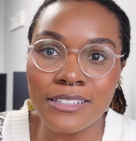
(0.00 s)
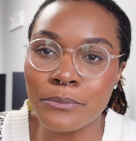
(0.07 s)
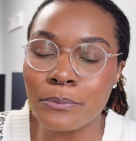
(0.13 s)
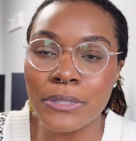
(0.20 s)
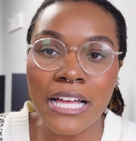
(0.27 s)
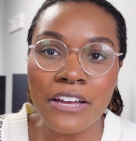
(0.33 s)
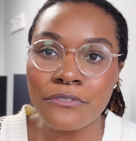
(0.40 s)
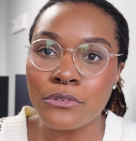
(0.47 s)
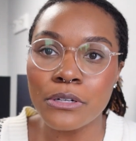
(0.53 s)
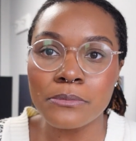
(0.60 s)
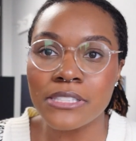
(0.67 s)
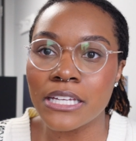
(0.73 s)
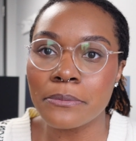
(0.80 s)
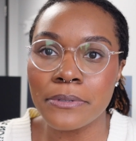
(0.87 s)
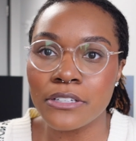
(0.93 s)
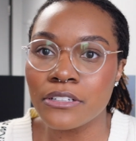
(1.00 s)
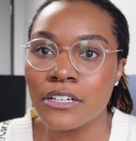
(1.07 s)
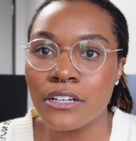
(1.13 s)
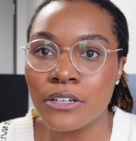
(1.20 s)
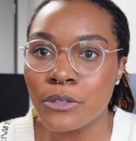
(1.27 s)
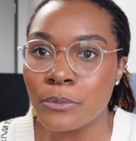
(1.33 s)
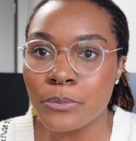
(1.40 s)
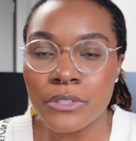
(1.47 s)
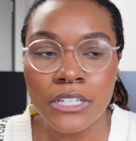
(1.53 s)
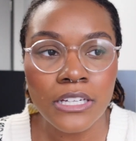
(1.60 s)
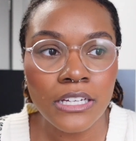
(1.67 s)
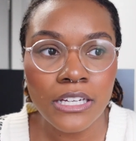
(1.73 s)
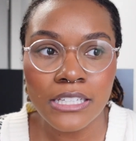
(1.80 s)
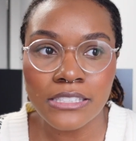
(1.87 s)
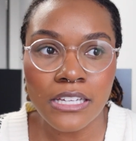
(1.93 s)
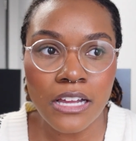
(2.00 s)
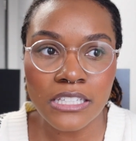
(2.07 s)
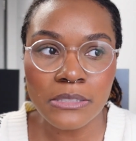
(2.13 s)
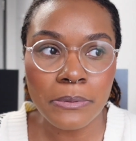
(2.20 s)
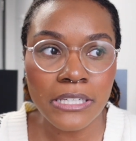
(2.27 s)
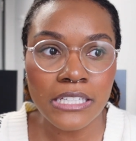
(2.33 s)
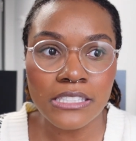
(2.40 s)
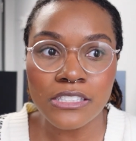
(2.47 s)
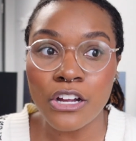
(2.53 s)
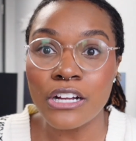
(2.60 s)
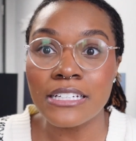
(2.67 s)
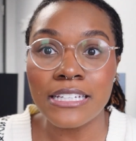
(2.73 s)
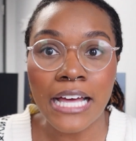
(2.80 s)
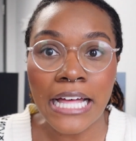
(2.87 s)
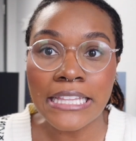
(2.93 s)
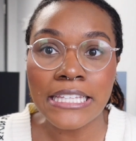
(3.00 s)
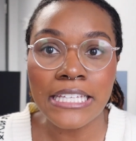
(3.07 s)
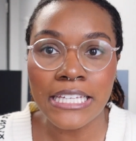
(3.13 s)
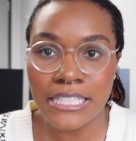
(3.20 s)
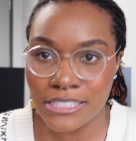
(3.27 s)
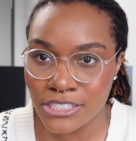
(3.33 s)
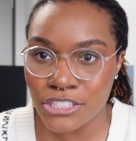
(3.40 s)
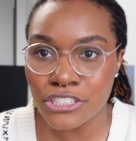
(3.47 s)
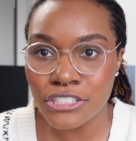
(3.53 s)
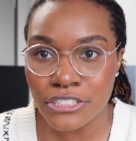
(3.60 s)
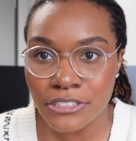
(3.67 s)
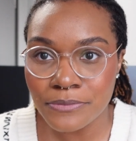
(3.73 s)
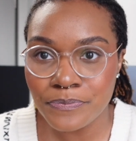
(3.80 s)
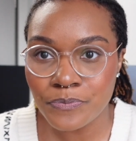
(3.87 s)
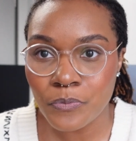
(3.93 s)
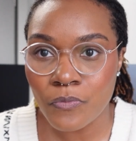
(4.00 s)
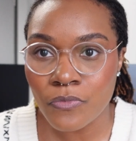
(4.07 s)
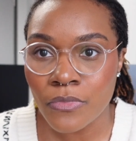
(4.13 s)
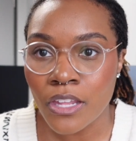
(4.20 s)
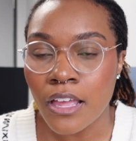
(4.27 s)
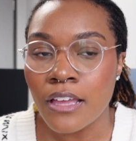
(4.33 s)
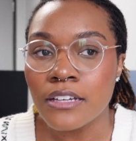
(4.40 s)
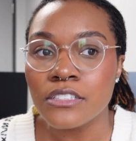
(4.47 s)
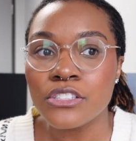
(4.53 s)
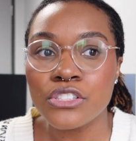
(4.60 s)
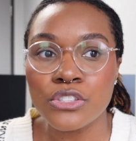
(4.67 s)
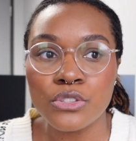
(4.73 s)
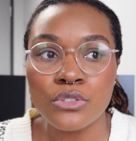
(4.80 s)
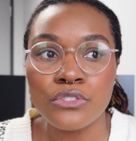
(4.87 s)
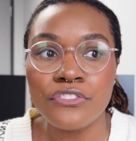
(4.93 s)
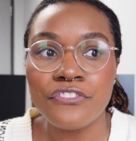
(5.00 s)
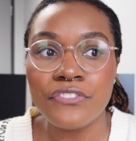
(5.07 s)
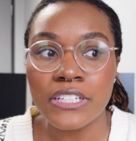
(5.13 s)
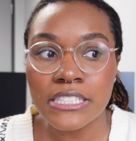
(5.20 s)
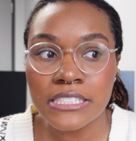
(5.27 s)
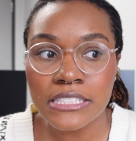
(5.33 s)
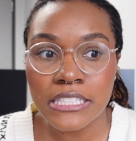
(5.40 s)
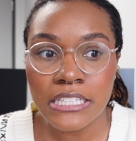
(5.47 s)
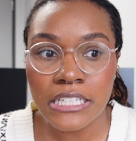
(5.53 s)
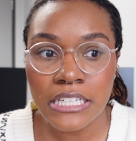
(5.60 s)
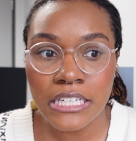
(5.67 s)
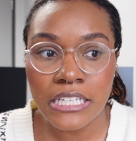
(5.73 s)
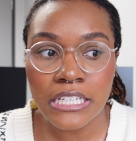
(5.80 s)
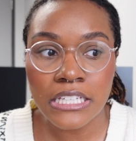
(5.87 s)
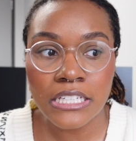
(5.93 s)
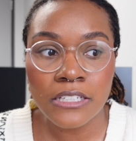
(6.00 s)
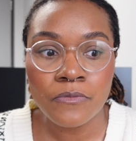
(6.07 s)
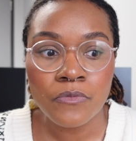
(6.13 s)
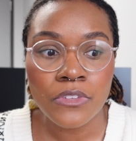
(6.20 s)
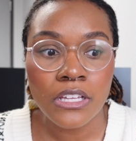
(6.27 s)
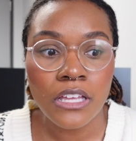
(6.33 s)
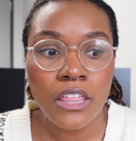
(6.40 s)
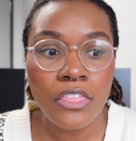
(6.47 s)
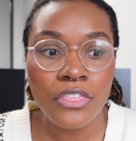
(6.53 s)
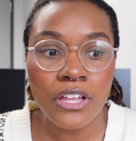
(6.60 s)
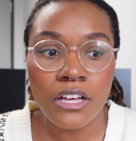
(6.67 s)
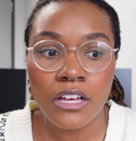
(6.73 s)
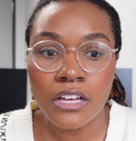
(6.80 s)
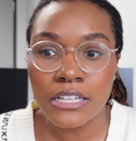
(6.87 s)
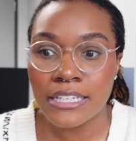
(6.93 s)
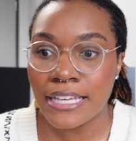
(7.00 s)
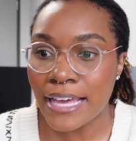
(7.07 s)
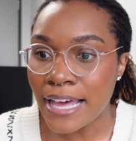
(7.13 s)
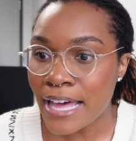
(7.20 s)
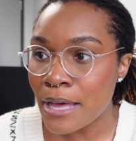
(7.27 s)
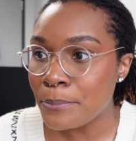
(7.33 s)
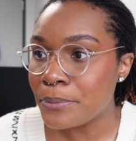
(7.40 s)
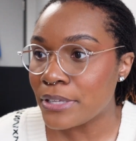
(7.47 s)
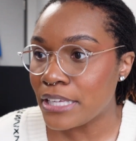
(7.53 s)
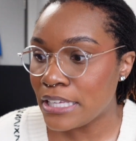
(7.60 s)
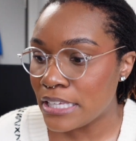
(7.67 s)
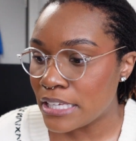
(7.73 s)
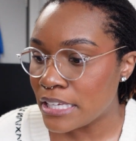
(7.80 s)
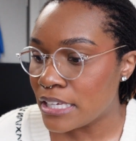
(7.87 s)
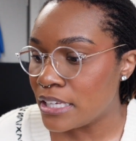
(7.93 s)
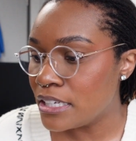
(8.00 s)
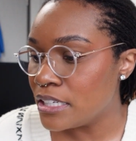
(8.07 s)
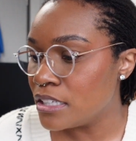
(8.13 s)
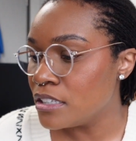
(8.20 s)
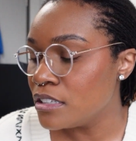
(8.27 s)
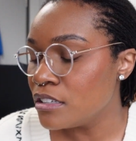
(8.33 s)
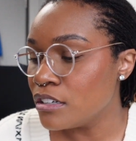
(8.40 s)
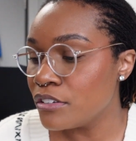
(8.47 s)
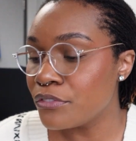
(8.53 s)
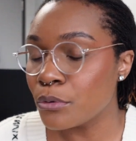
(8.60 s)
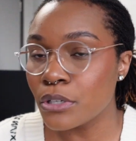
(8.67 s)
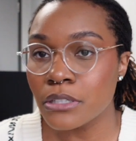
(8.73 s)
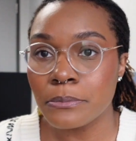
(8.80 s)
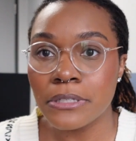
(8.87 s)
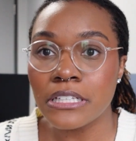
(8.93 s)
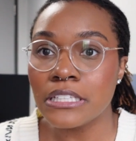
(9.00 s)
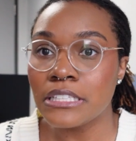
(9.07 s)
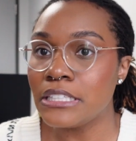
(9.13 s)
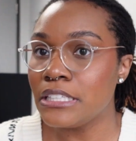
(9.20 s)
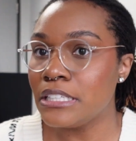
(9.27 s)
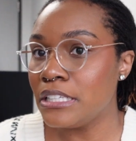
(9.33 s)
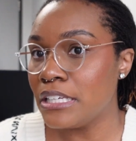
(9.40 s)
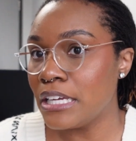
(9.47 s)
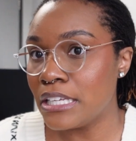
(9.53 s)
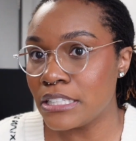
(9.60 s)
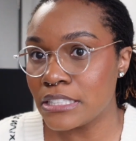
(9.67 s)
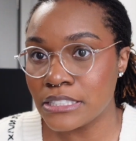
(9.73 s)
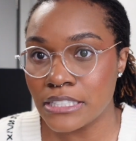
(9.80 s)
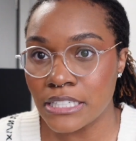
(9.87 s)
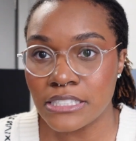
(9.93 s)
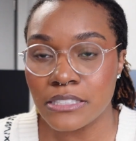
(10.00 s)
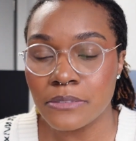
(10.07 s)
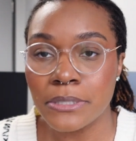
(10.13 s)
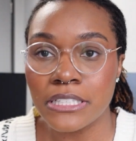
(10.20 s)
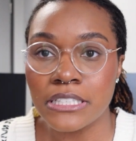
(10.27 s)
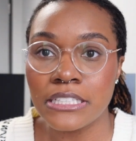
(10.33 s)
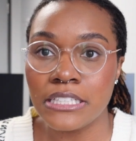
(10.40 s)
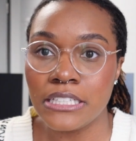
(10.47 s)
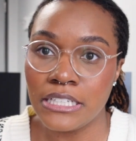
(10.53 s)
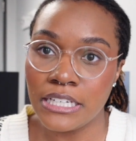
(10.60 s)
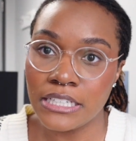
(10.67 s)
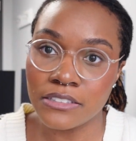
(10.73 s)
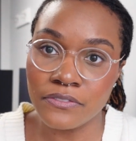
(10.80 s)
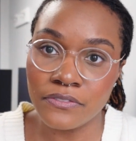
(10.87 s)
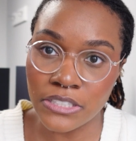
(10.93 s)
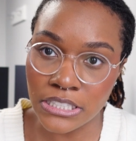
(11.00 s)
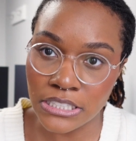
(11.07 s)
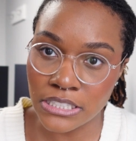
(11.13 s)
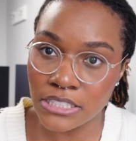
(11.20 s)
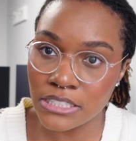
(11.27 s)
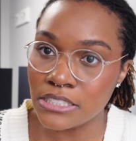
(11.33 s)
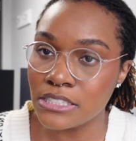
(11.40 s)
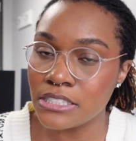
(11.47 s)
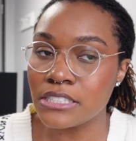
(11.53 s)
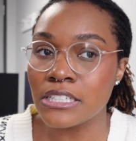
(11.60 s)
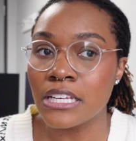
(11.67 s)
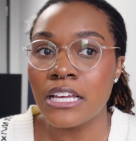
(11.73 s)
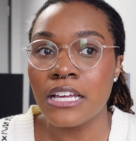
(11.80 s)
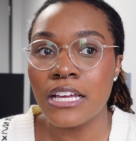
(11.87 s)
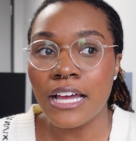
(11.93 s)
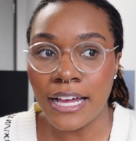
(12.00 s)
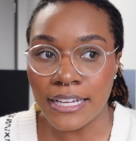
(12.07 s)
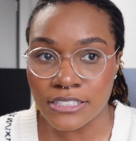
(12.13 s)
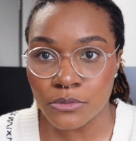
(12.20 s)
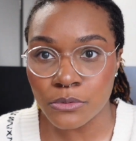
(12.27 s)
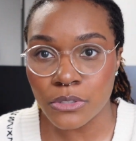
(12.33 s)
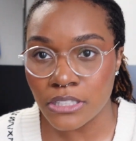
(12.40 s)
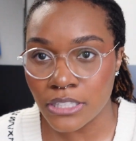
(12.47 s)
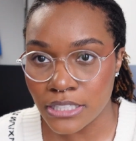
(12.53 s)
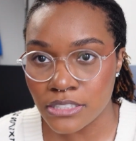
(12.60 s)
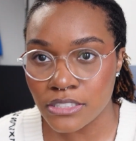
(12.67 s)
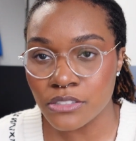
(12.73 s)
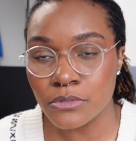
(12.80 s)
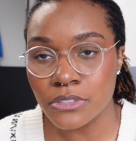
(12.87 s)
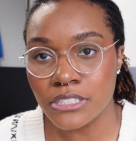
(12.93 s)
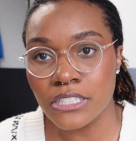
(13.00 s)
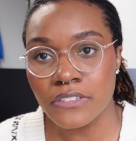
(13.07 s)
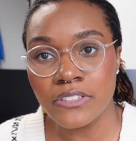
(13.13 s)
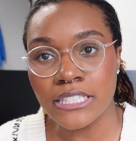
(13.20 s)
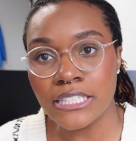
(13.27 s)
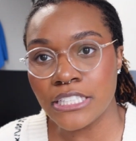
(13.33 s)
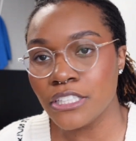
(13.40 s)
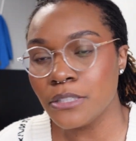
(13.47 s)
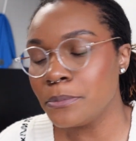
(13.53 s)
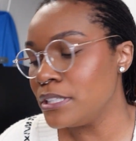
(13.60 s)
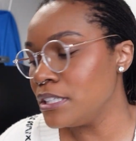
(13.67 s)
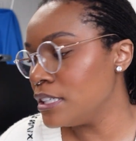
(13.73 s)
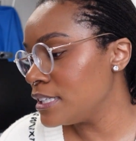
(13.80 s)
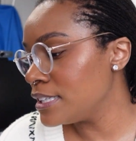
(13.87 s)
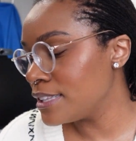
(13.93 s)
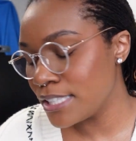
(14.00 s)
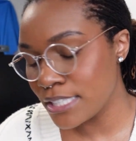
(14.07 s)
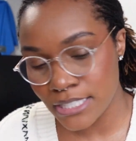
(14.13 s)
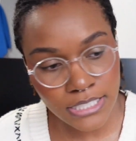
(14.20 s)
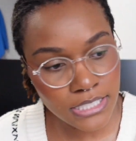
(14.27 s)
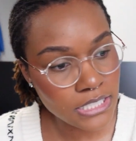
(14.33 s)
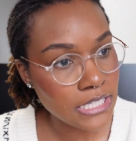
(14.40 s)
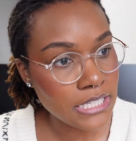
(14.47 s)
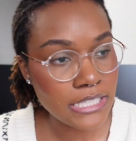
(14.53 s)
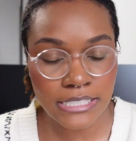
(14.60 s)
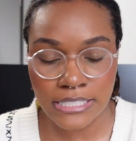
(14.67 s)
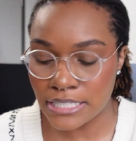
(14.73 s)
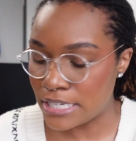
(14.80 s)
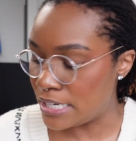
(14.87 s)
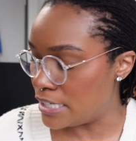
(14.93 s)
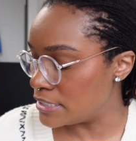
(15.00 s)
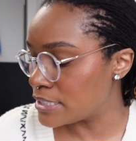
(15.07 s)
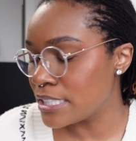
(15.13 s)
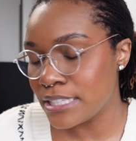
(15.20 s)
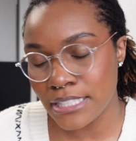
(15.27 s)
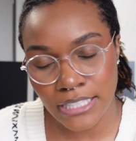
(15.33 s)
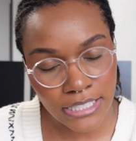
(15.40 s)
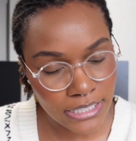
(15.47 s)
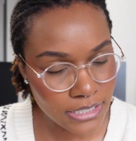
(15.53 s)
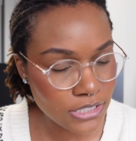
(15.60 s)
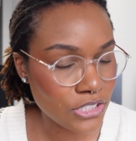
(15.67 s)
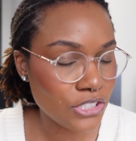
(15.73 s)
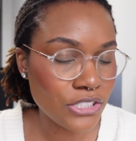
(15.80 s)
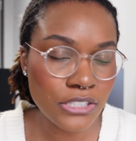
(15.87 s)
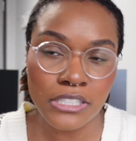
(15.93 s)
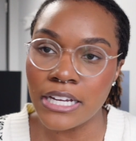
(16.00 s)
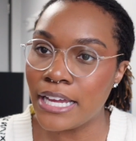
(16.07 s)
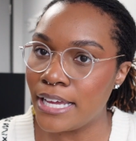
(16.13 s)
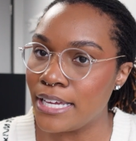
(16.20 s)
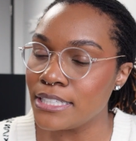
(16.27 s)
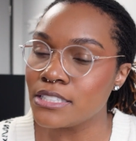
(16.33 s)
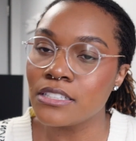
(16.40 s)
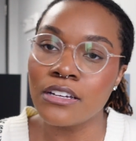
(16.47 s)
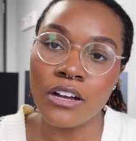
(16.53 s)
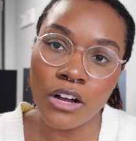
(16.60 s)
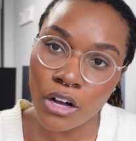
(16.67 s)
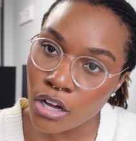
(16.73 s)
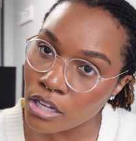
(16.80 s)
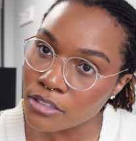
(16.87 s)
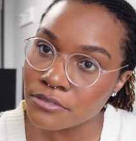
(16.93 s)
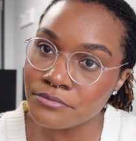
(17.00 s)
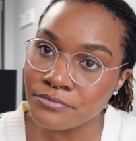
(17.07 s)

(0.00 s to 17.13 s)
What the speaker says: platforms like BetterHelp and Talkspace are not the answer to fixing the gap in affordability and accessibility and convenience as it relates to receiving therapy. This is not the answer at all.